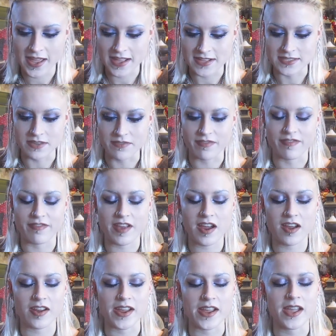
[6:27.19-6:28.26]
It's a
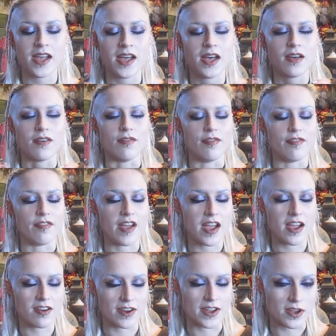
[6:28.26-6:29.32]
very
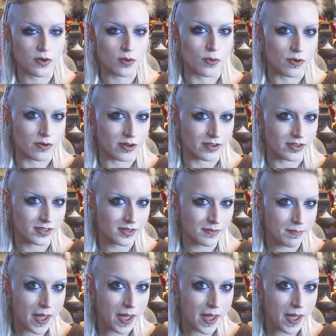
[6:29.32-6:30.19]
very cool